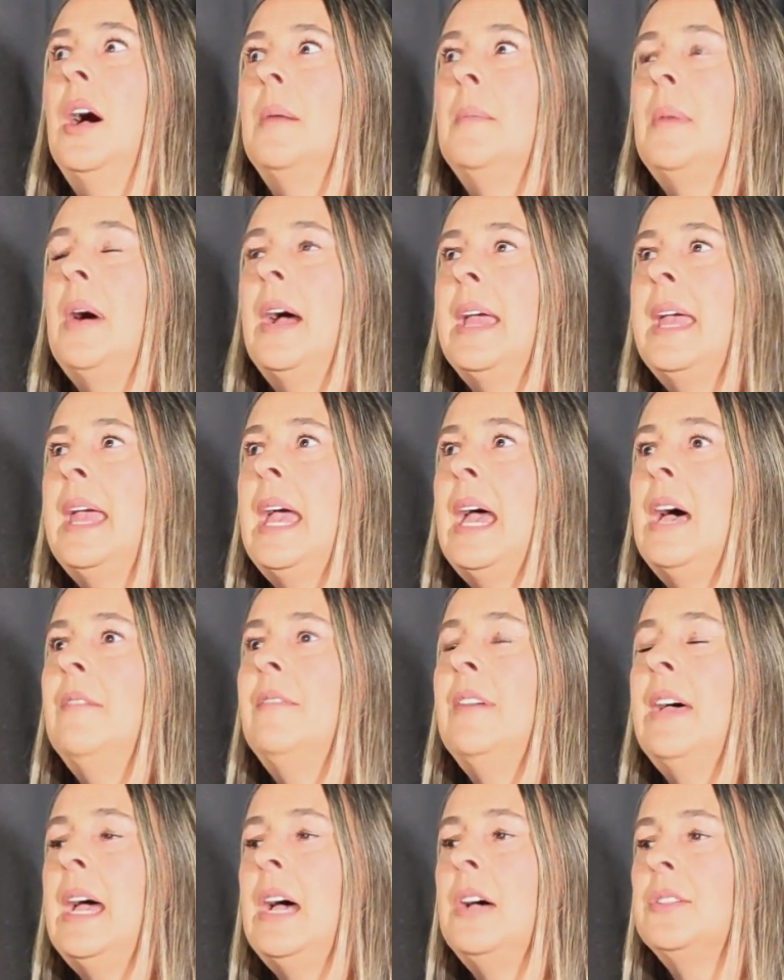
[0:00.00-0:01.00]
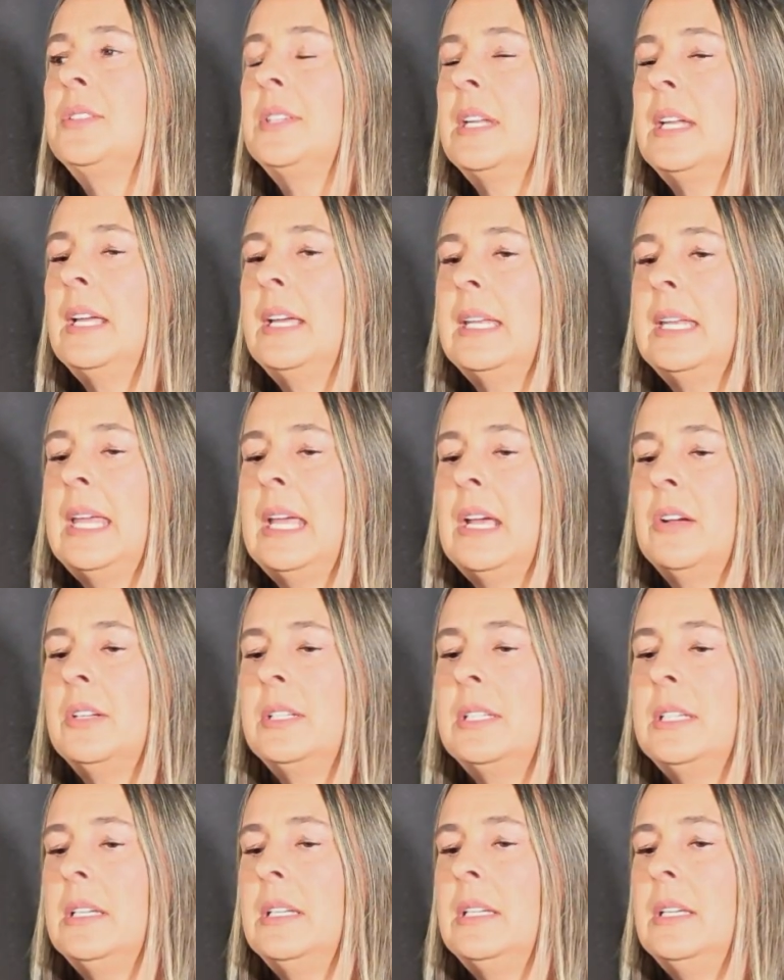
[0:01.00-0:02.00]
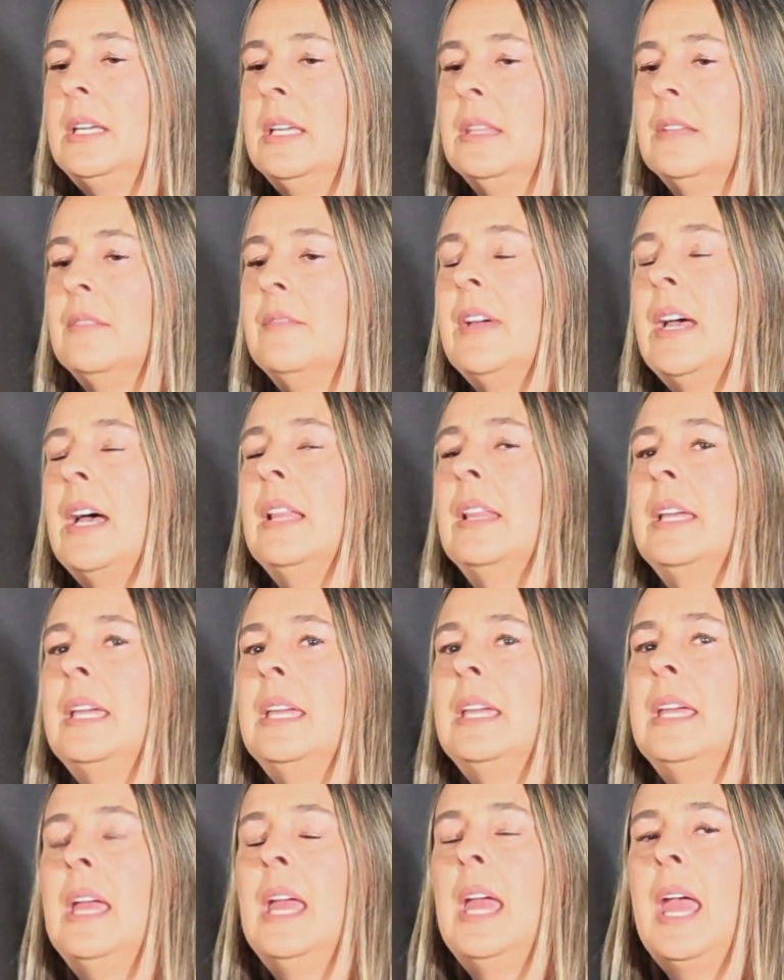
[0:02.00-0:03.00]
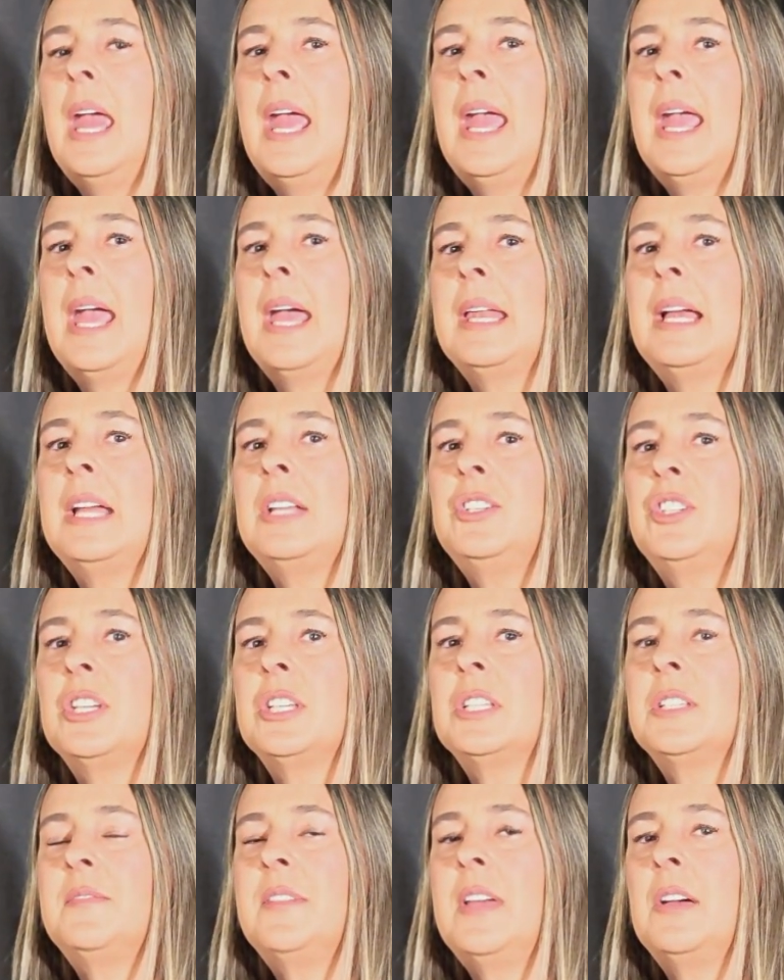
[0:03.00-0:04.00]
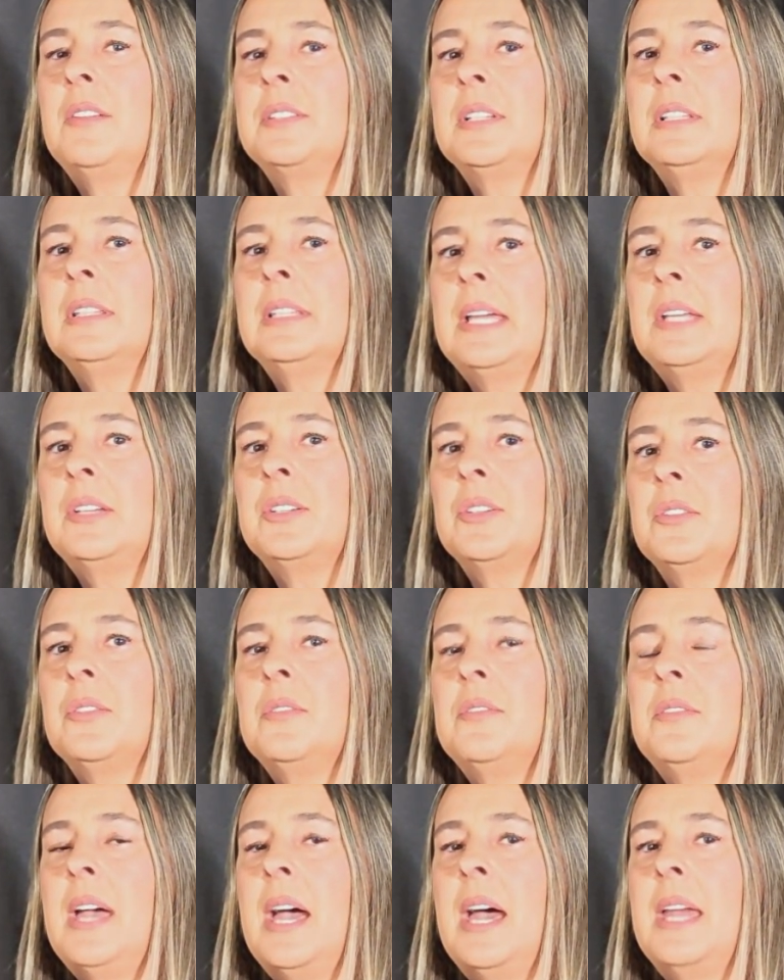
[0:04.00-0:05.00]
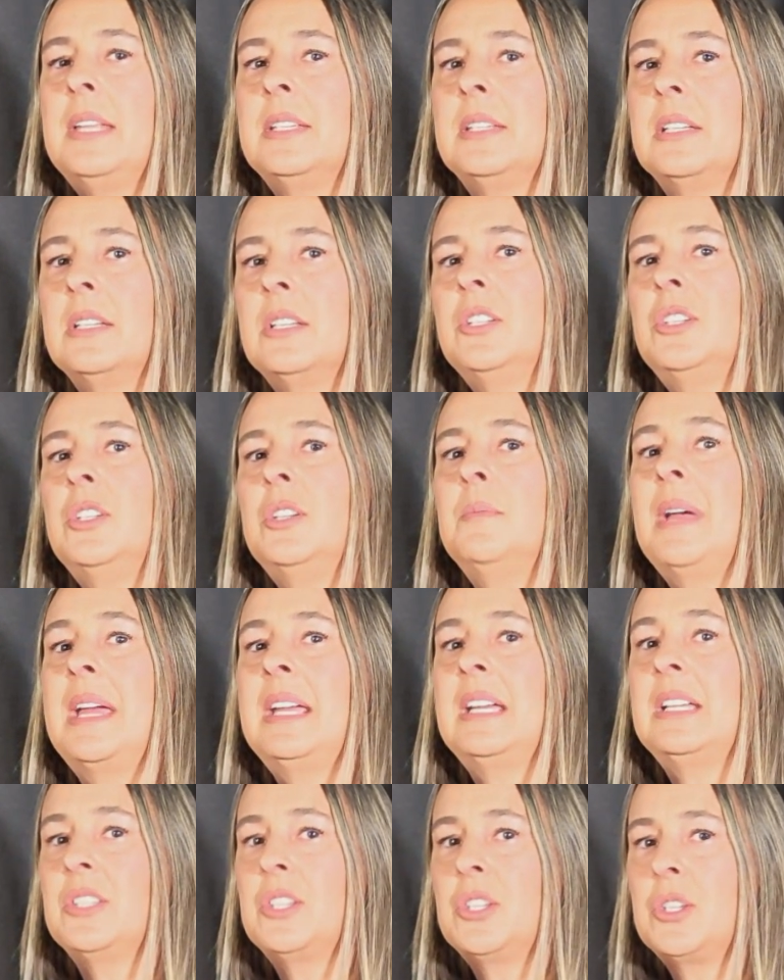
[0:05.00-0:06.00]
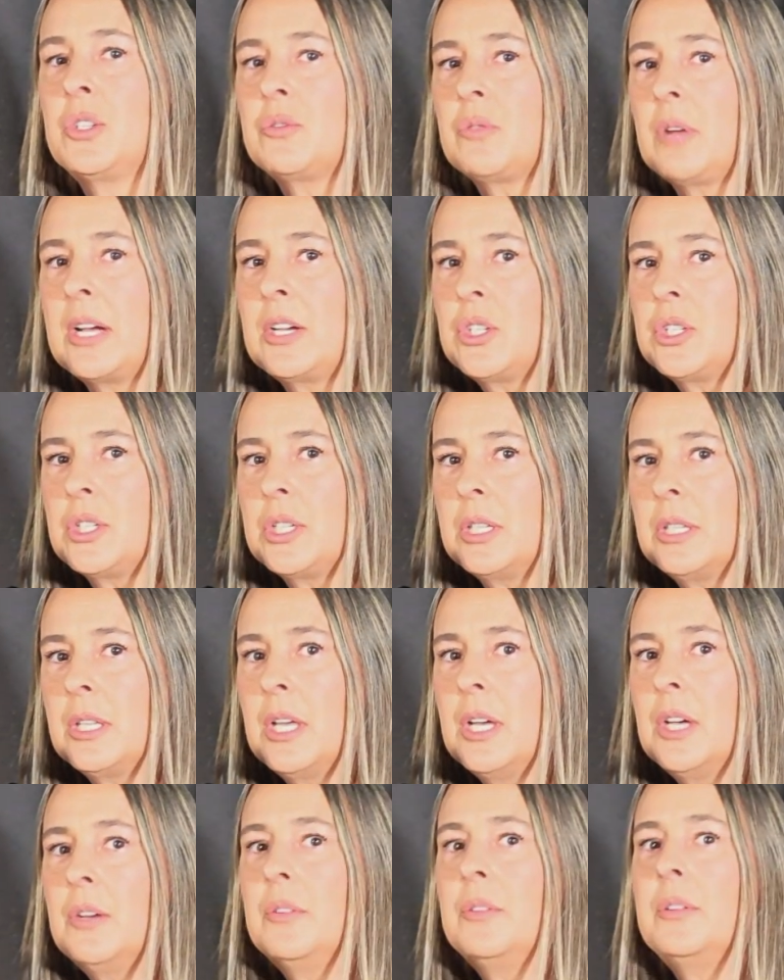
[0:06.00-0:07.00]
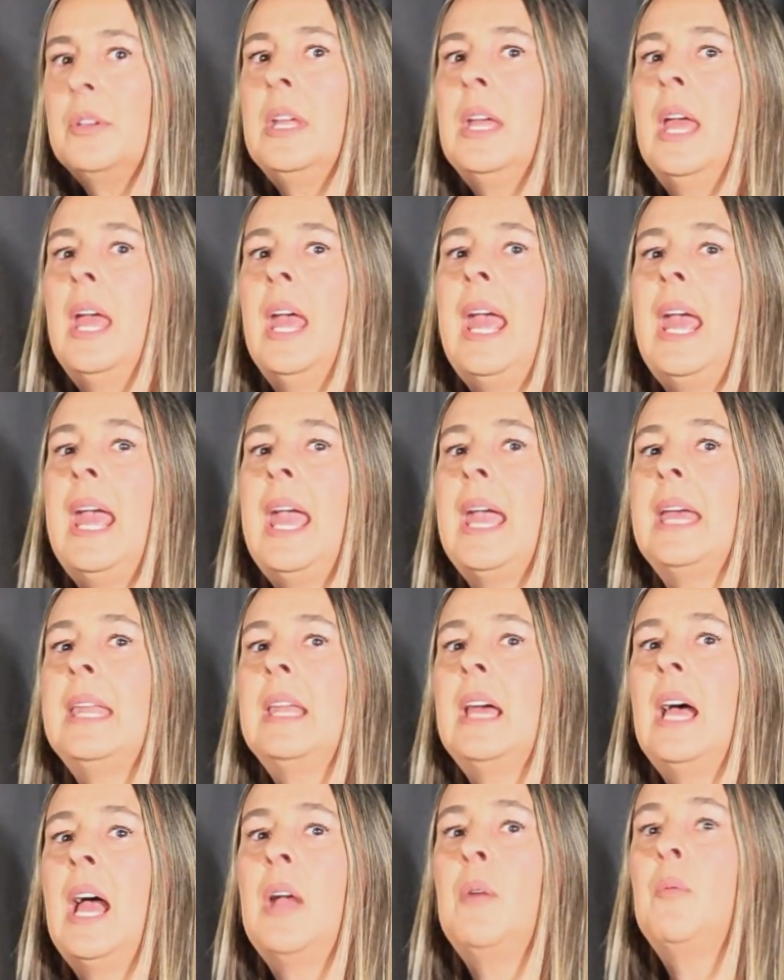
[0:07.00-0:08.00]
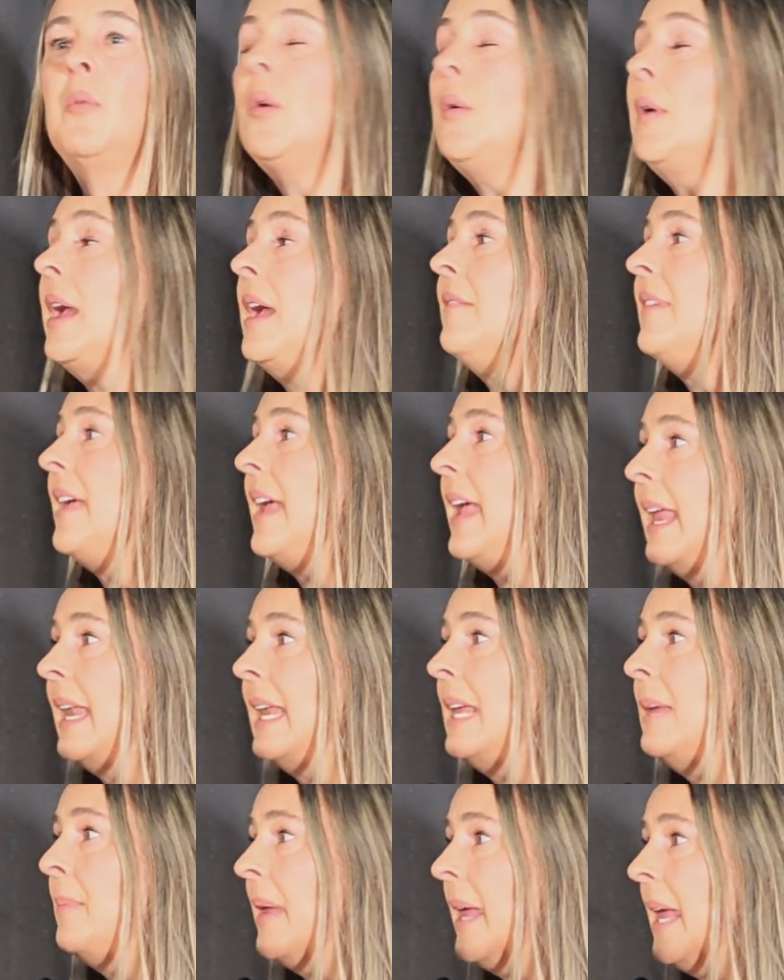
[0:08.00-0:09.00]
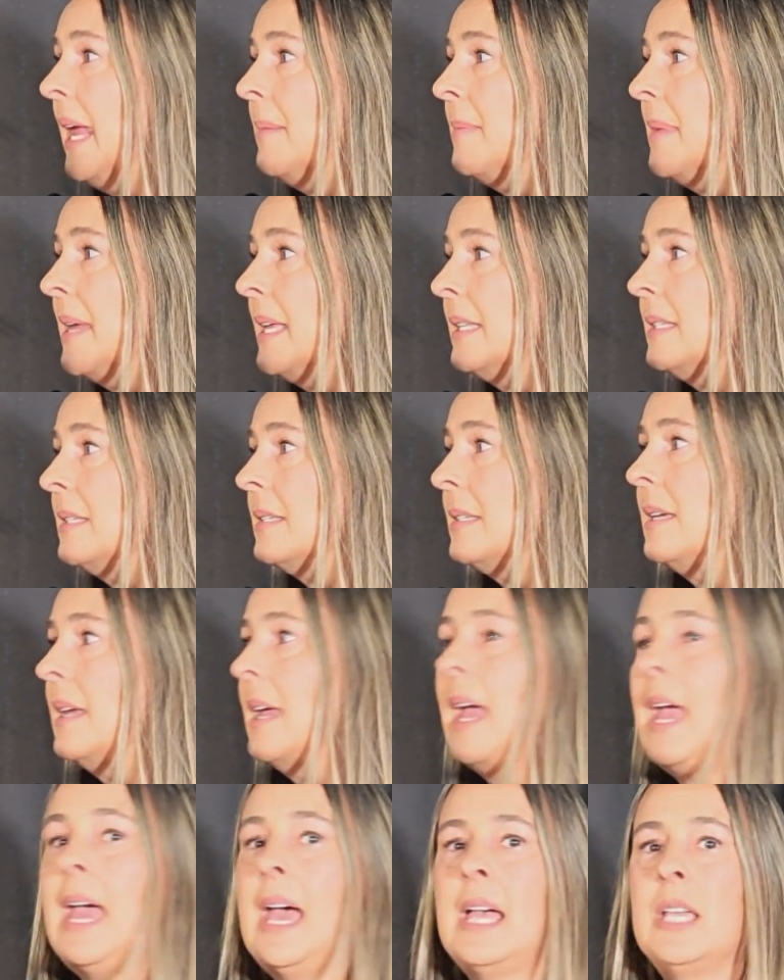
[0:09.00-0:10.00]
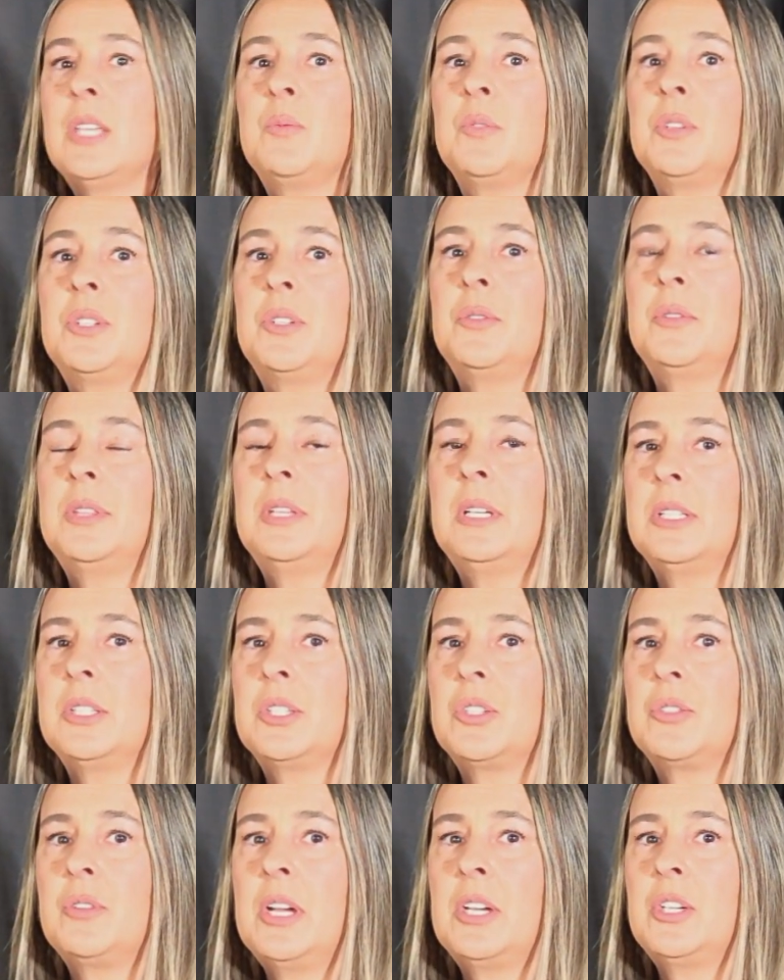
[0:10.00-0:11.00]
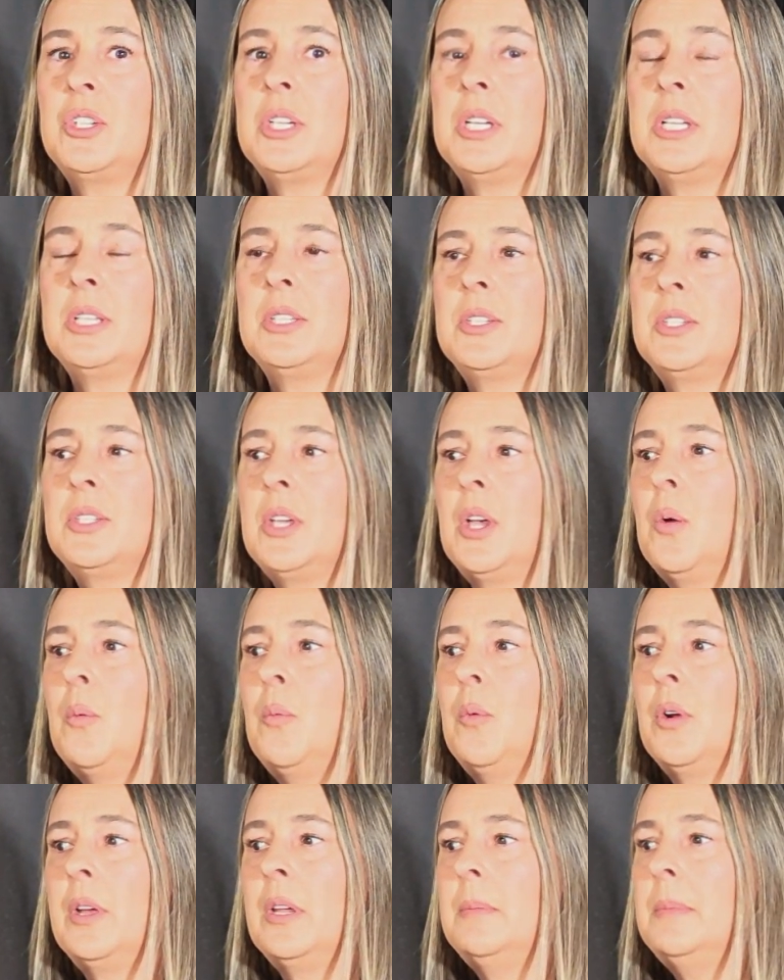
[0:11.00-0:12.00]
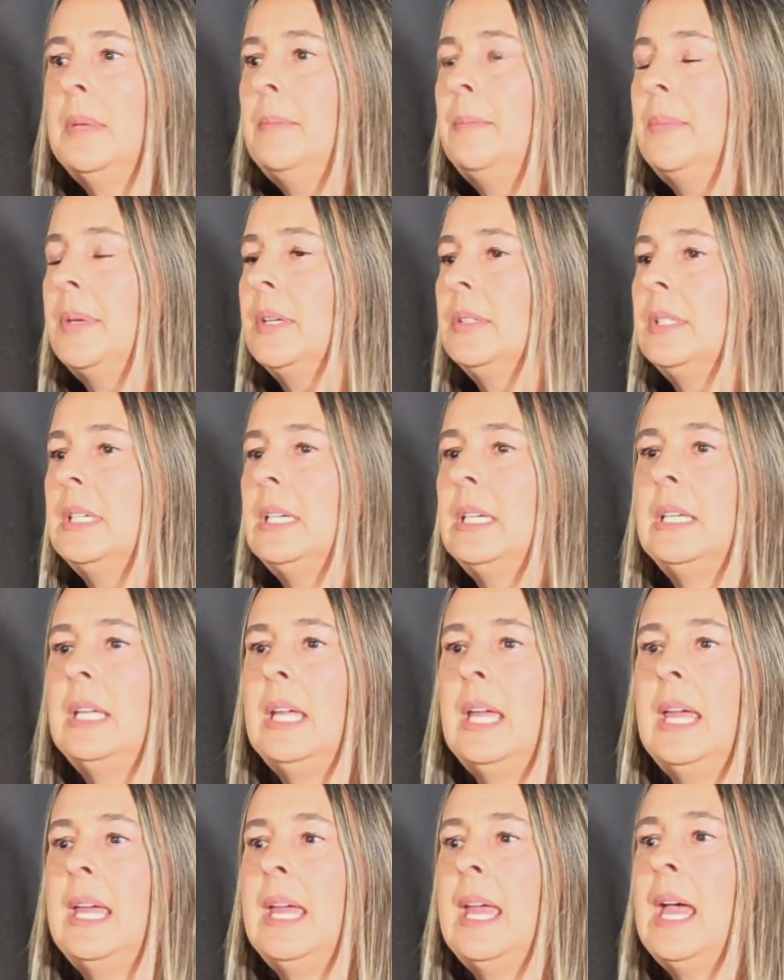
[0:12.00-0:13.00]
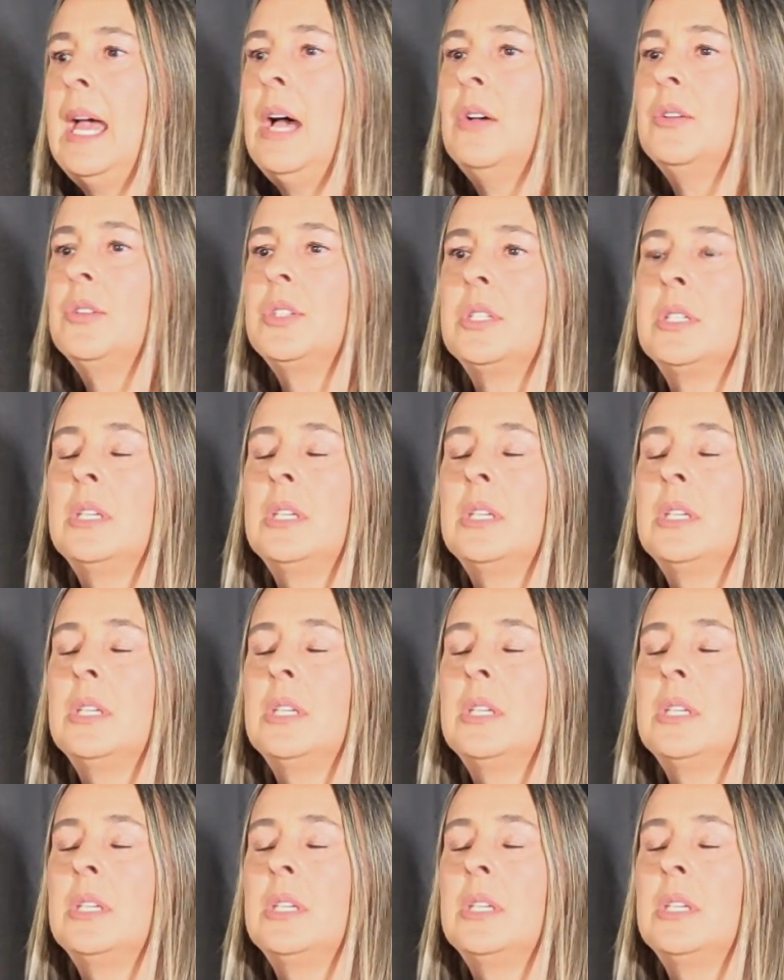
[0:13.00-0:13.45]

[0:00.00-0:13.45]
have a house that I inherited in the valley, and I just found a lender that is going to do my construction loan, and I won't have any payments as we're doing the construction. So we're going to be building a house.